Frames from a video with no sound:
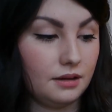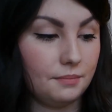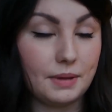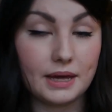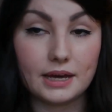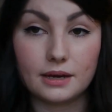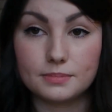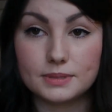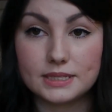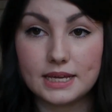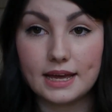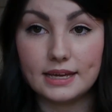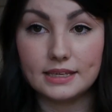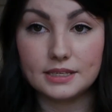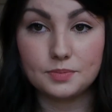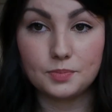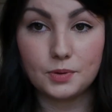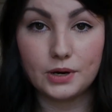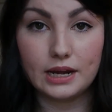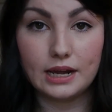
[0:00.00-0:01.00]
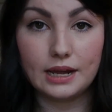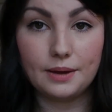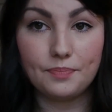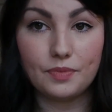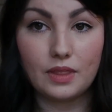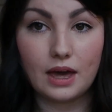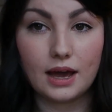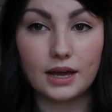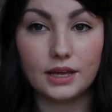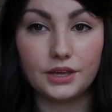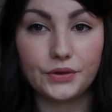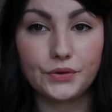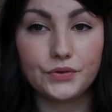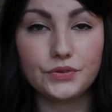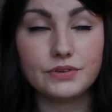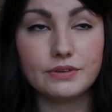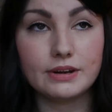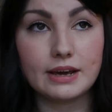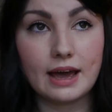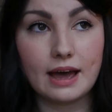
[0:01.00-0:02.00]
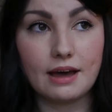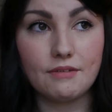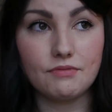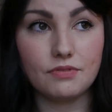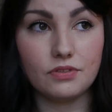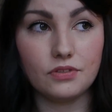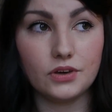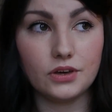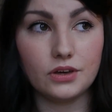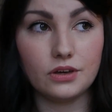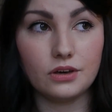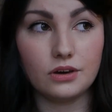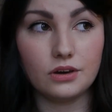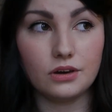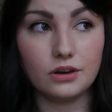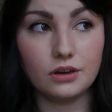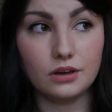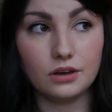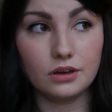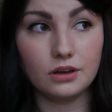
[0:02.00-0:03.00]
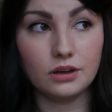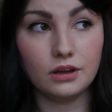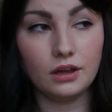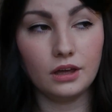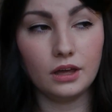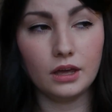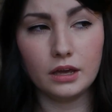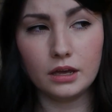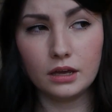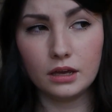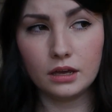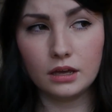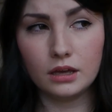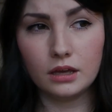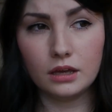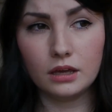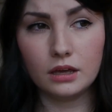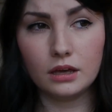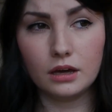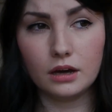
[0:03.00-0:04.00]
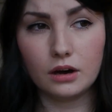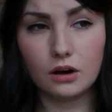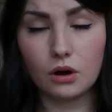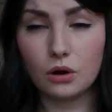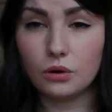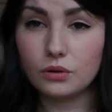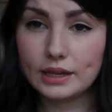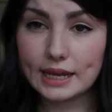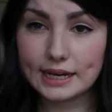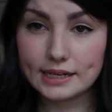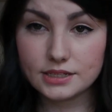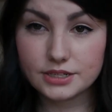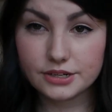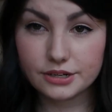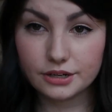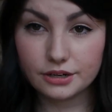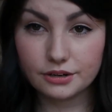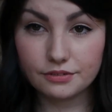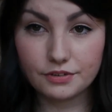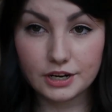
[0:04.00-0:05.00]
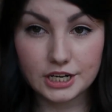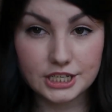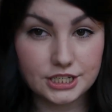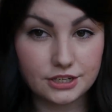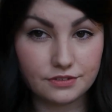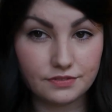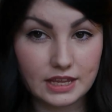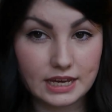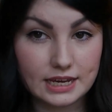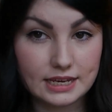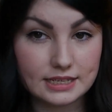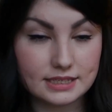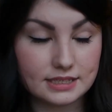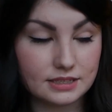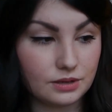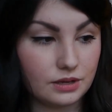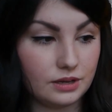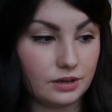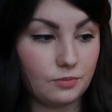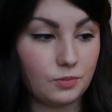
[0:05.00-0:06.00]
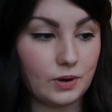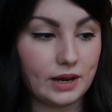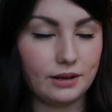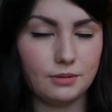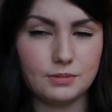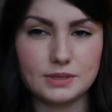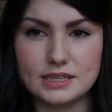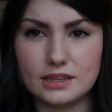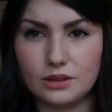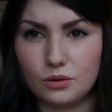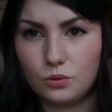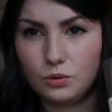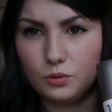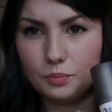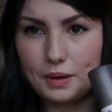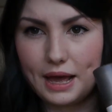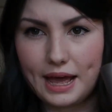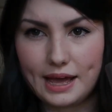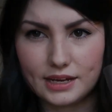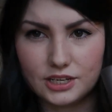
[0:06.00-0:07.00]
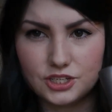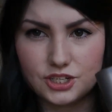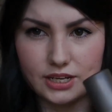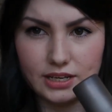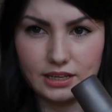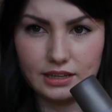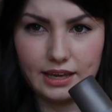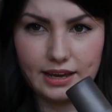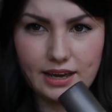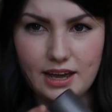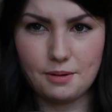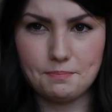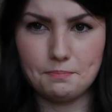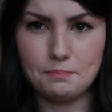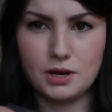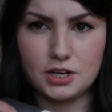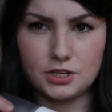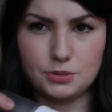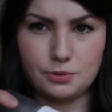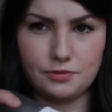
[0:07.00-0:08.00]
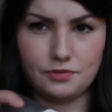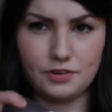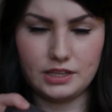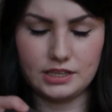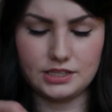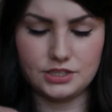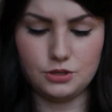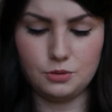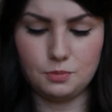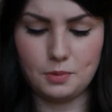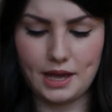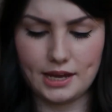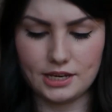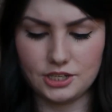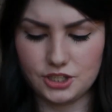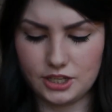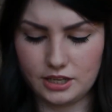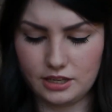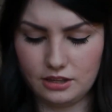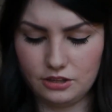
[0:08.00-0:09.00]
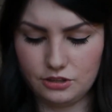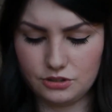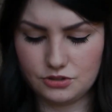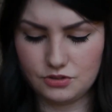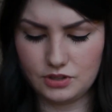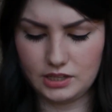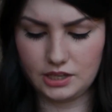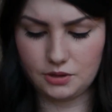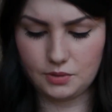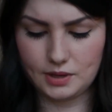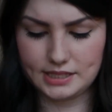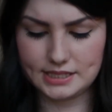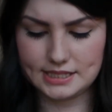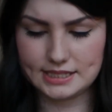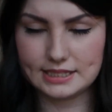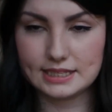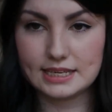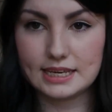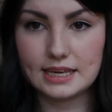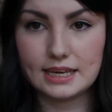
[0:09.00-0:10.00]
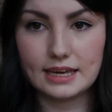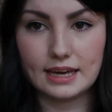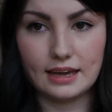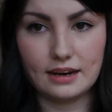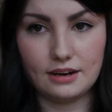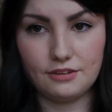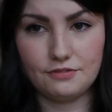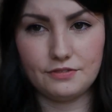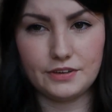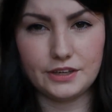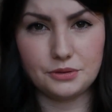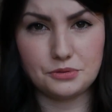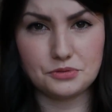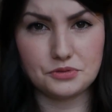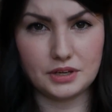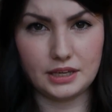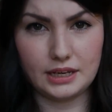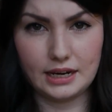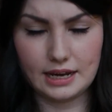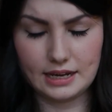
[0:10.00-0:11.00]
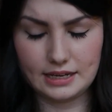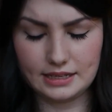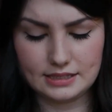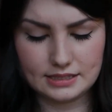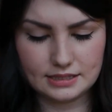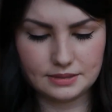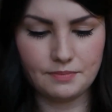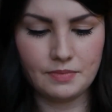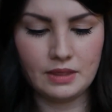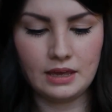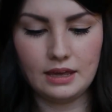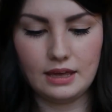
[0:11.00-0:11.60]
makeup setting spray. I used to have the all-nighter version of this when it was in the old packaging. Like, I much prefer this new packaging. It looks really quite sleek and it feels really nice.